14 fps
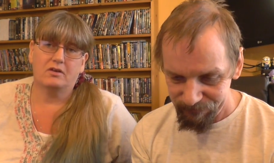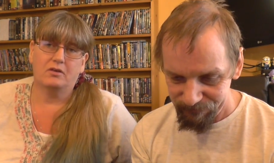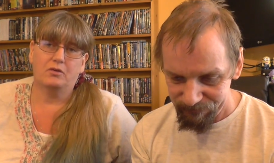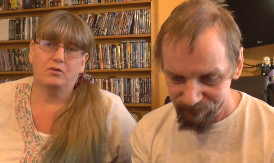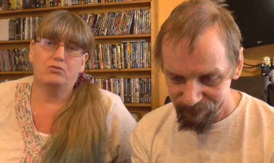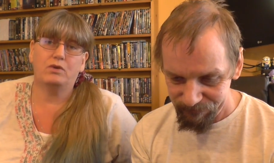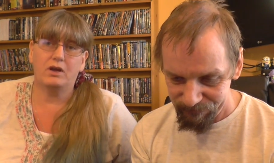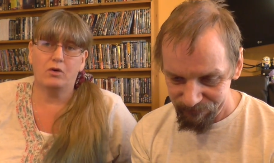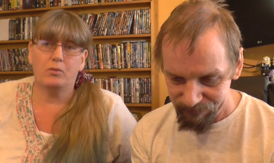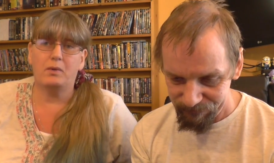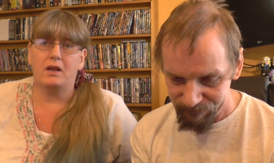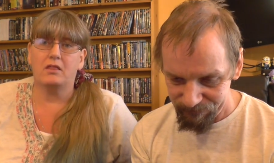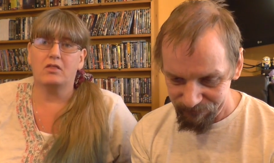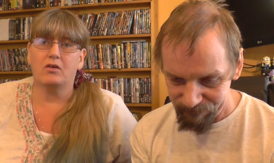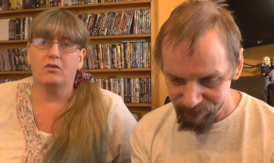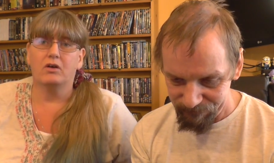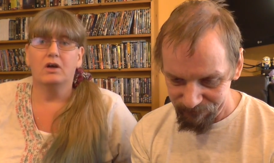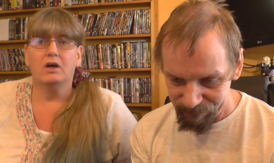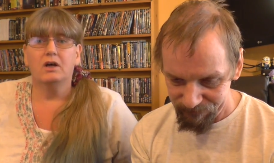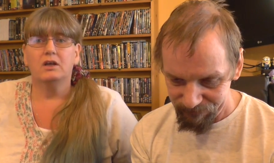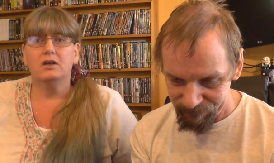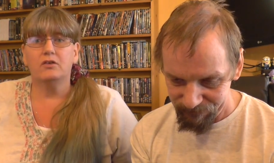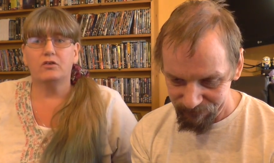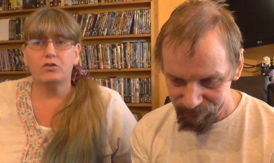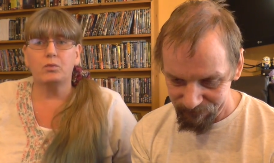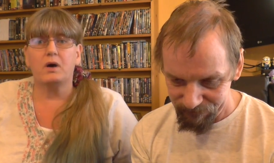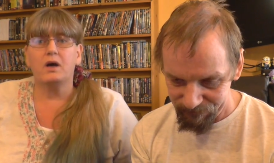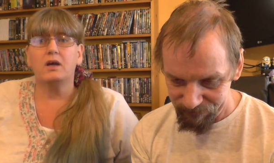Speaker 1: real menthol, you'd
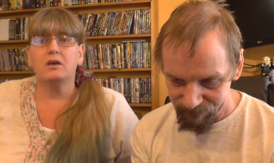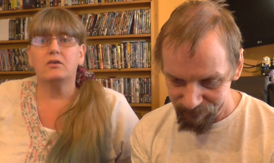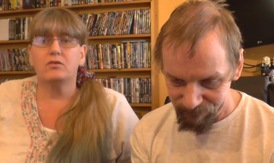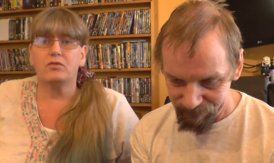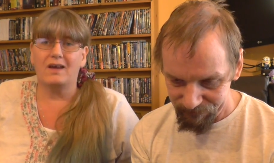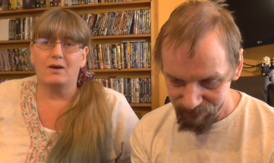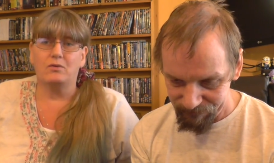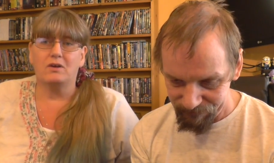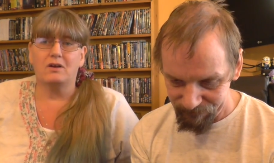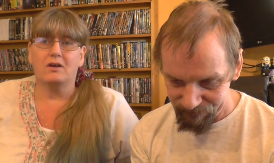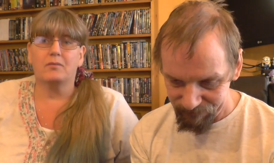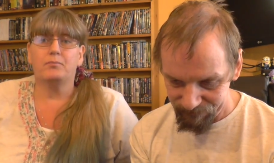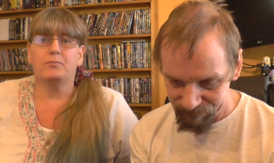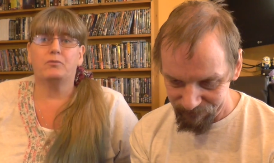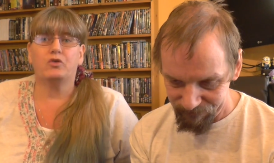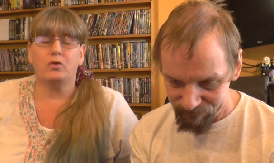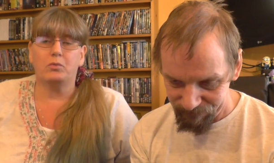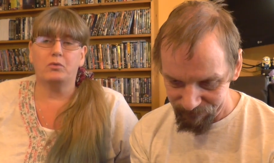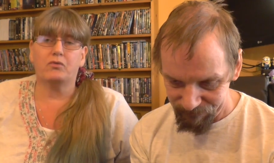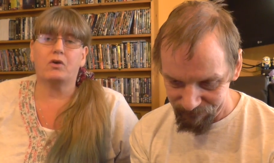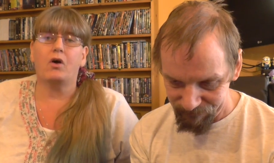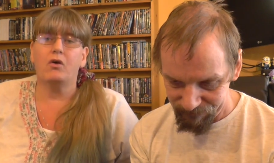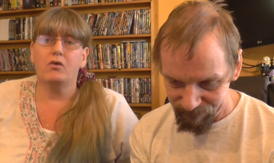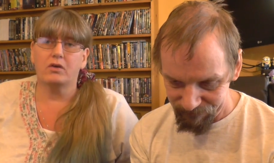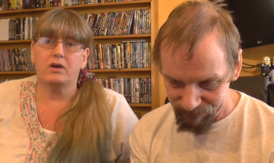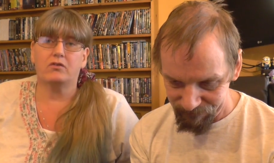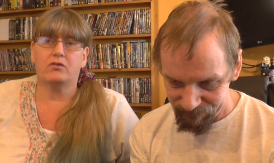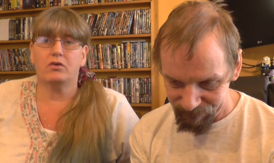swear you're drowned in a tube of
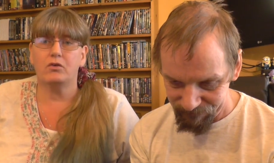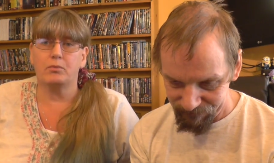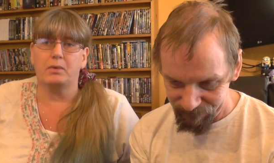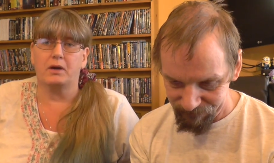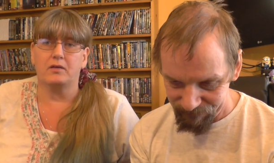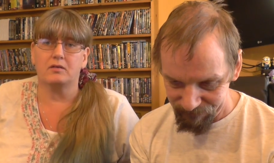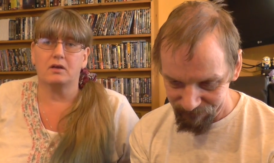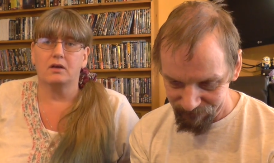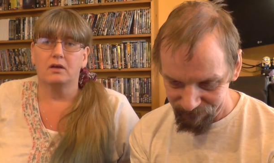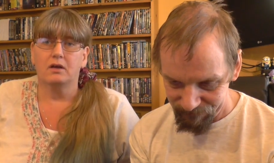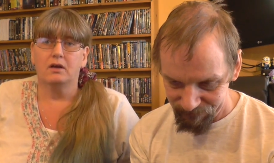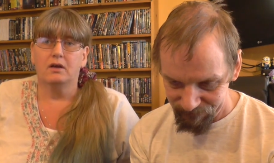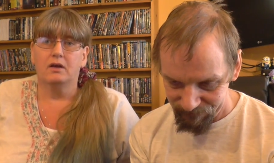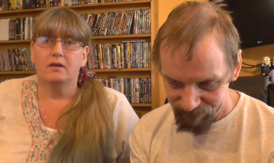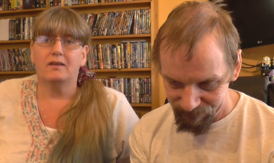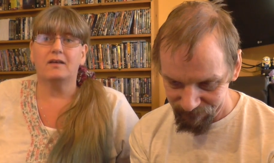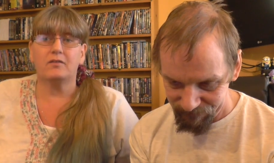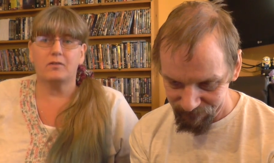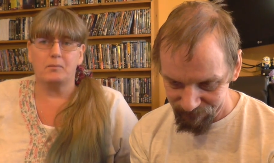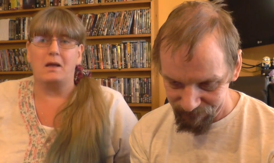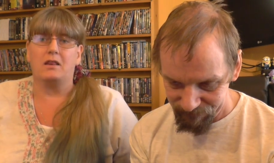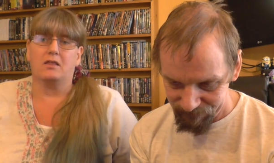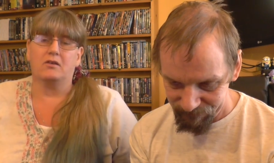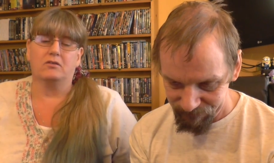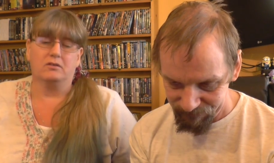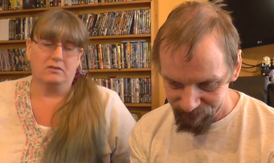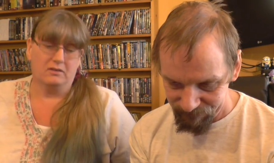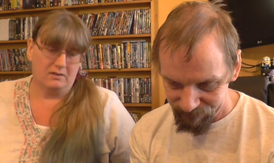Colgate toothpaste. That's
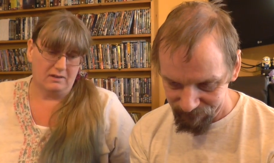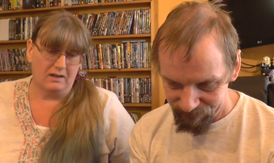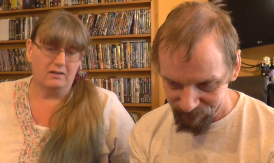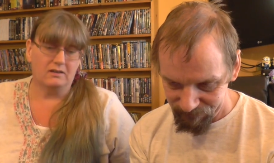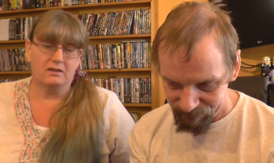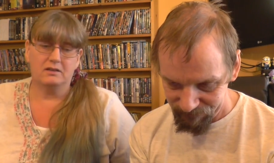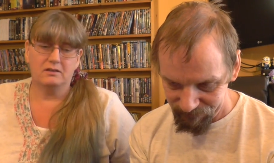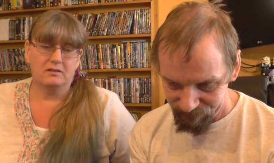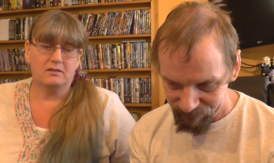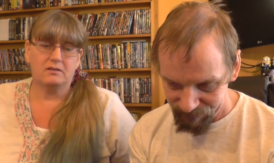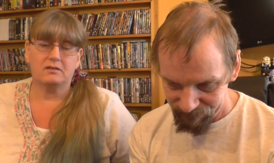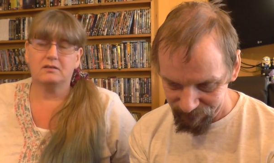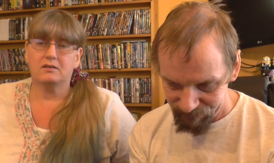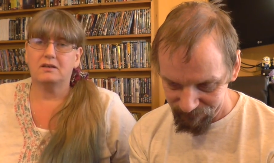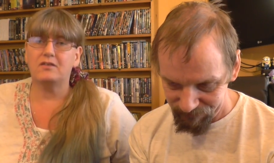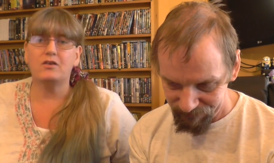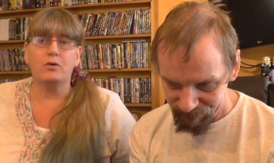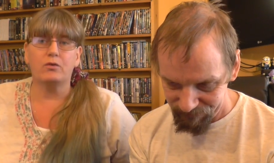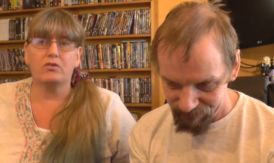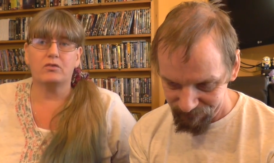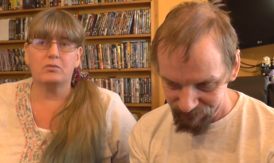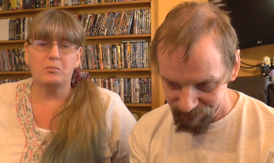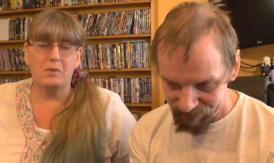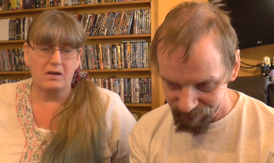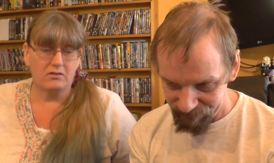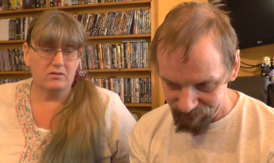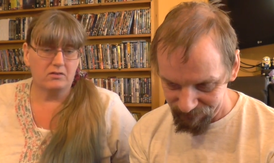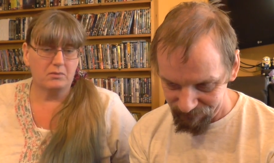menthol. That is. There's no
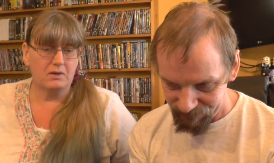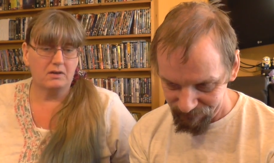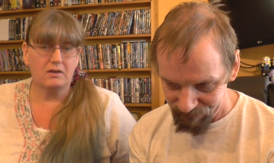smell to it.